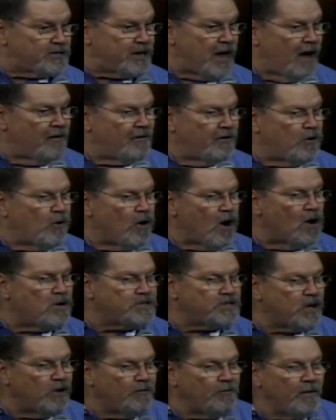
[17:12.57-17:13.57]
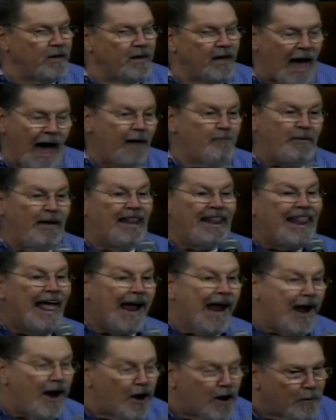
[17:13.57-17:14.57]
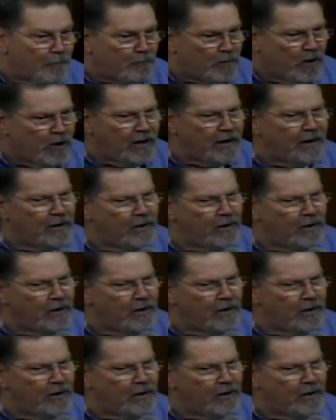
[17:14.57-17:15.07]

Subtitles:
Salvador also? I've been there. Good